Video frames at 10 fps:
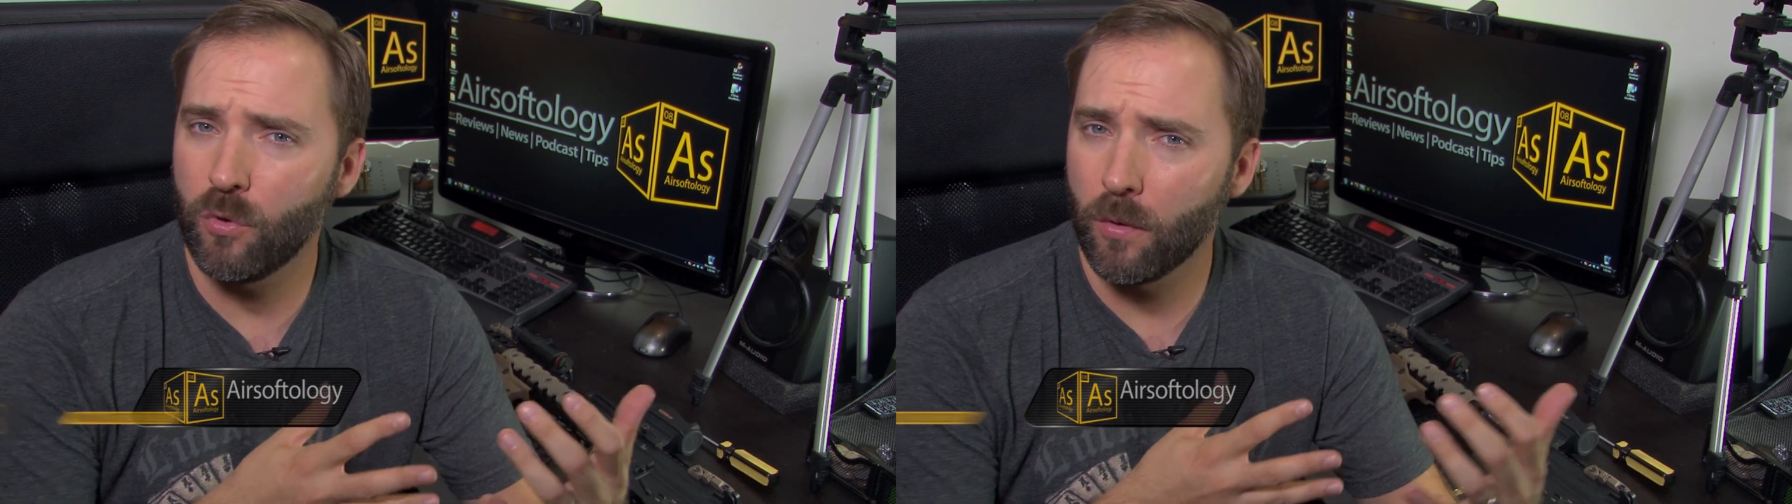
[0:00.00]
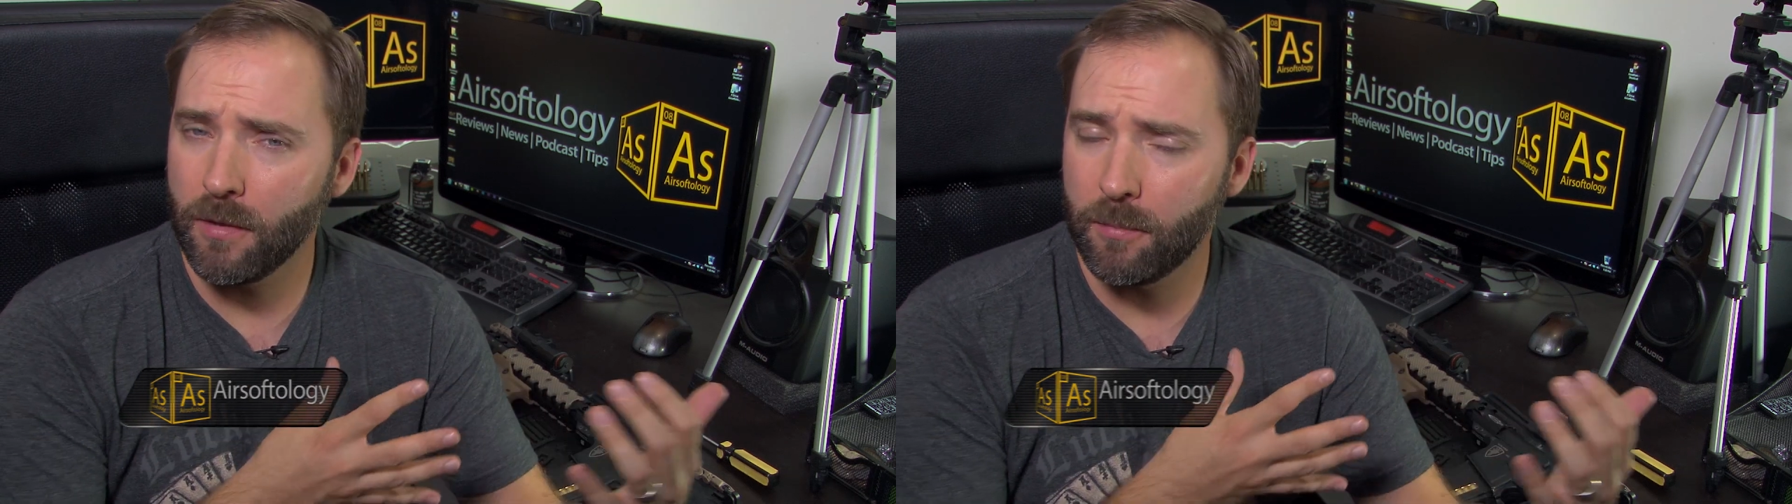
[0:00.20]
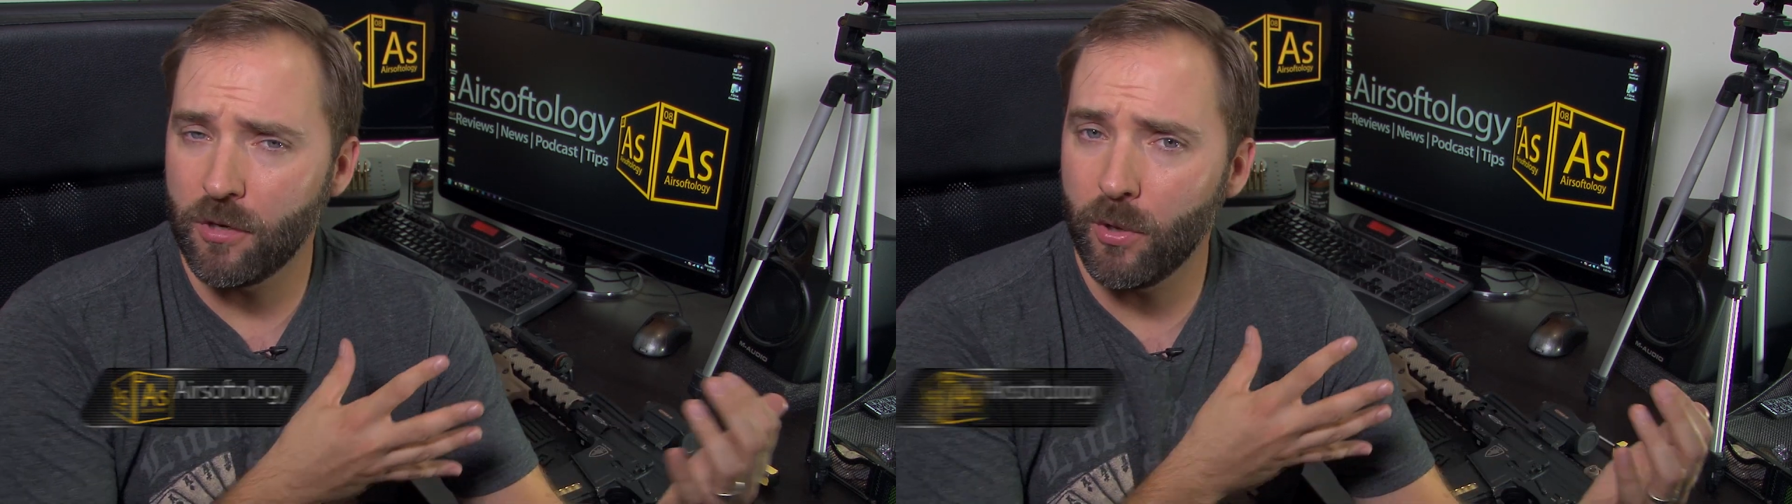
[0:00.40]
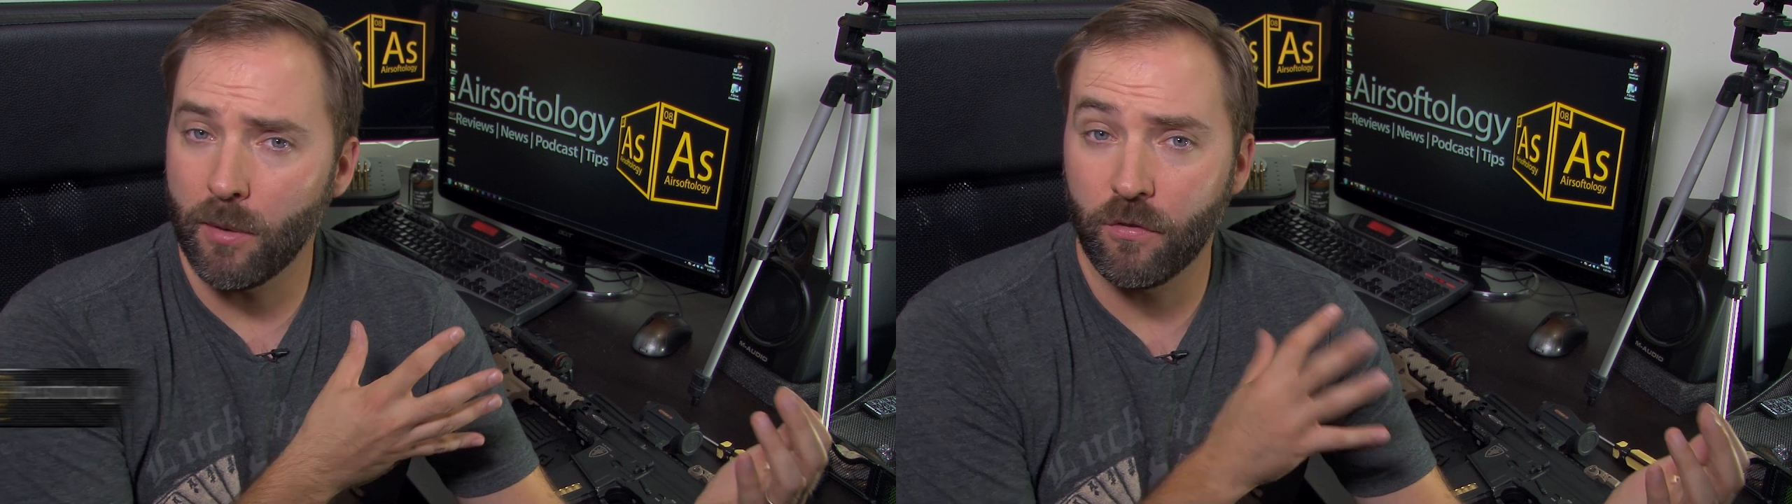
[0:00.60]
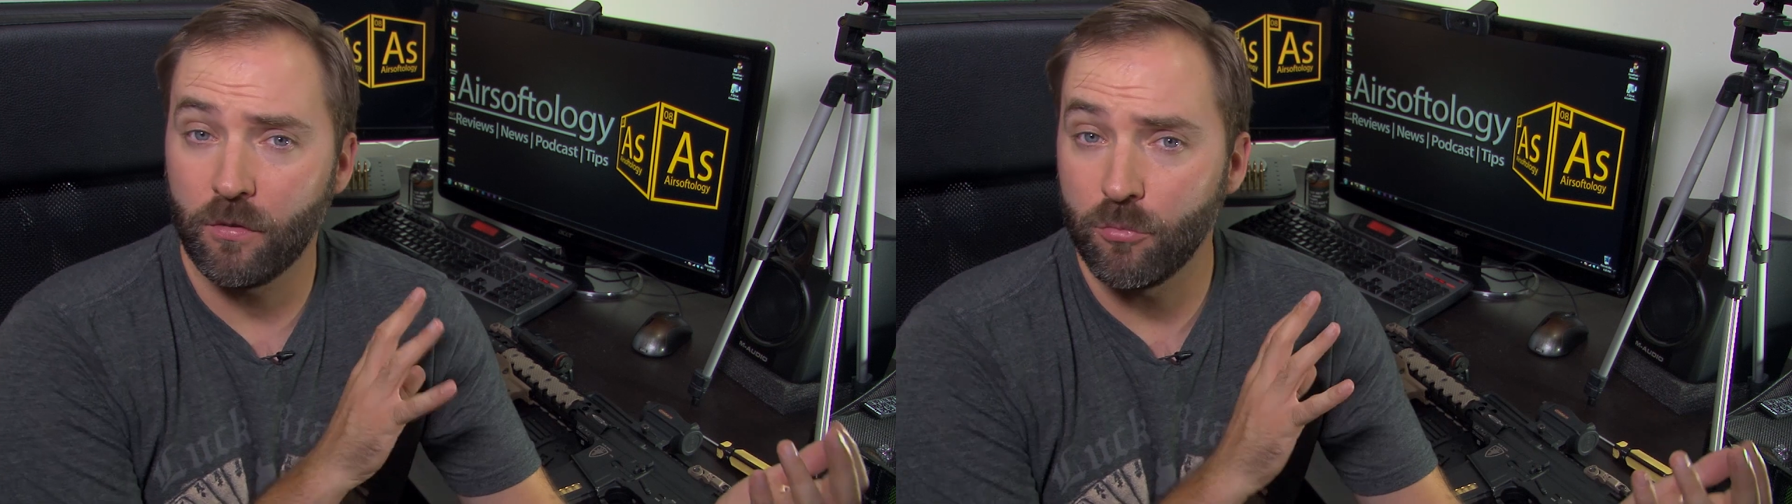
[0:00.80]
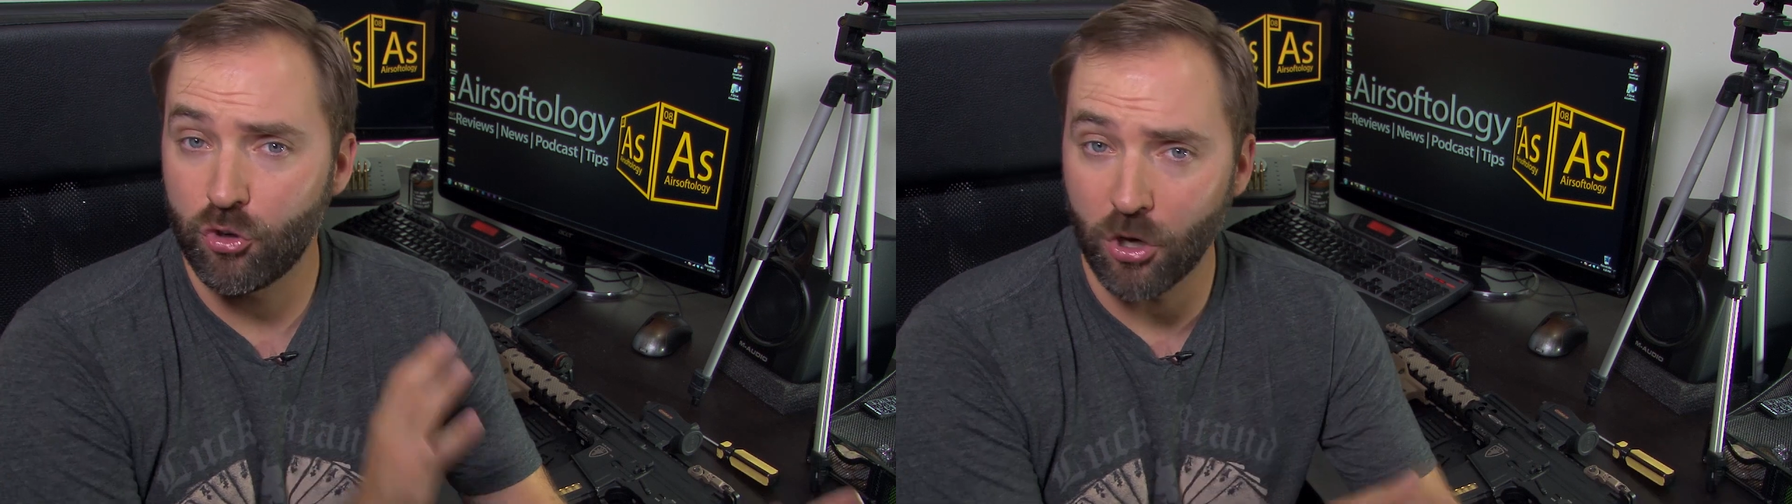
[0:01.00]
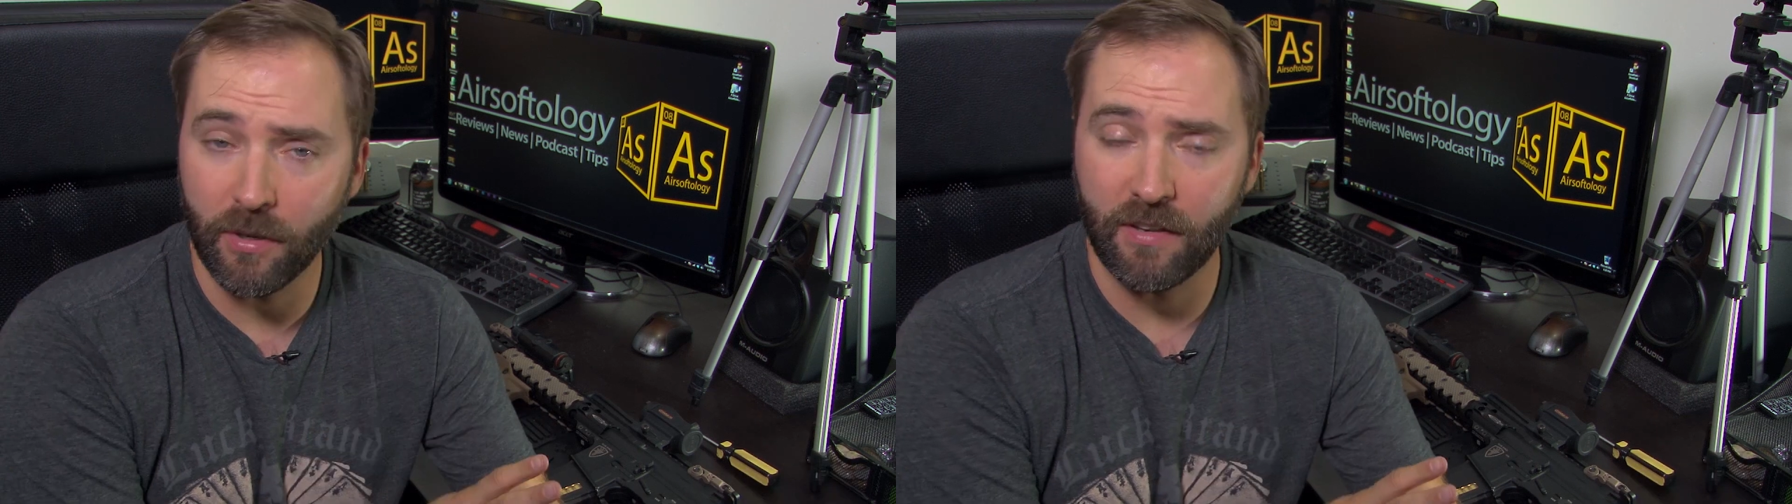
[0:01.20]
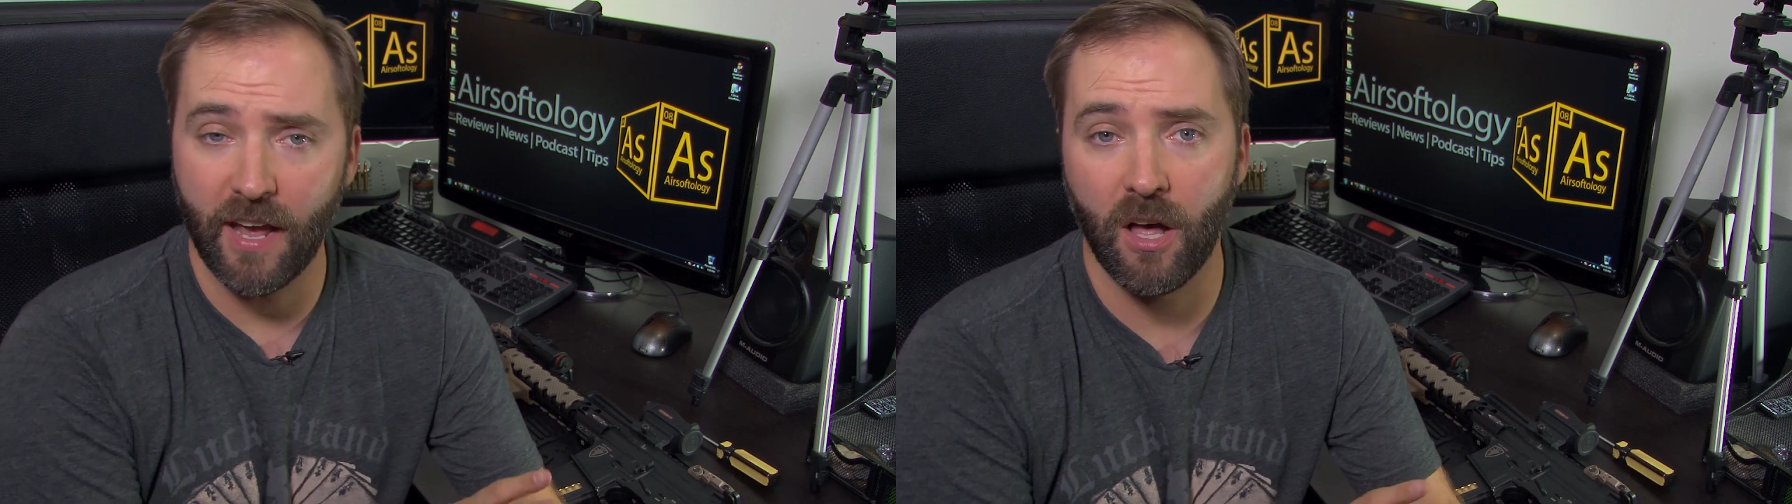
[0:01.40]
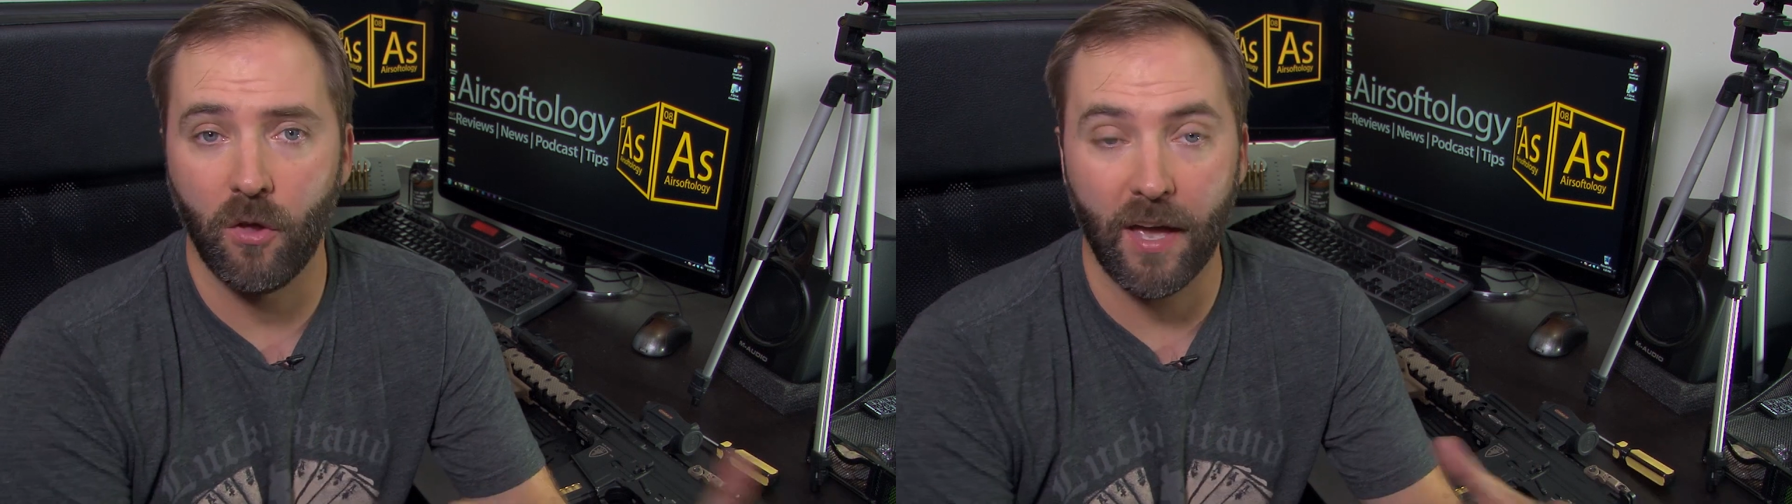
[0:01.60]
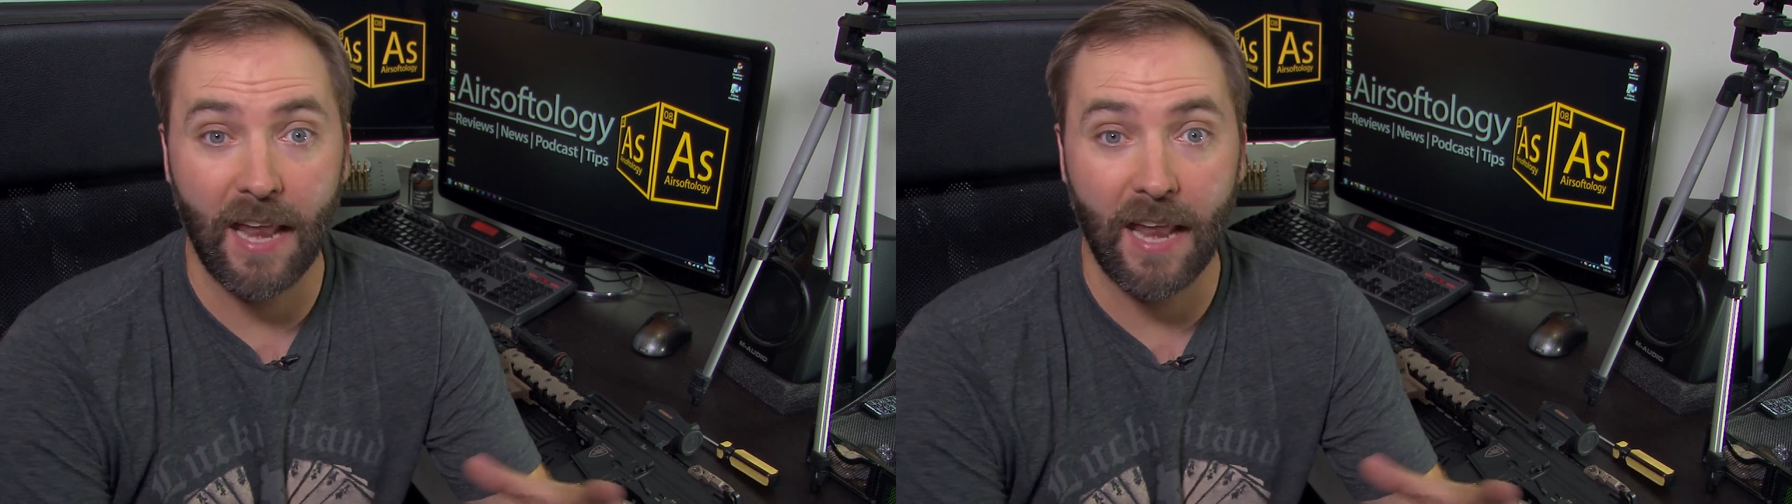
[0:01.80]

normally have been doing with some show and tell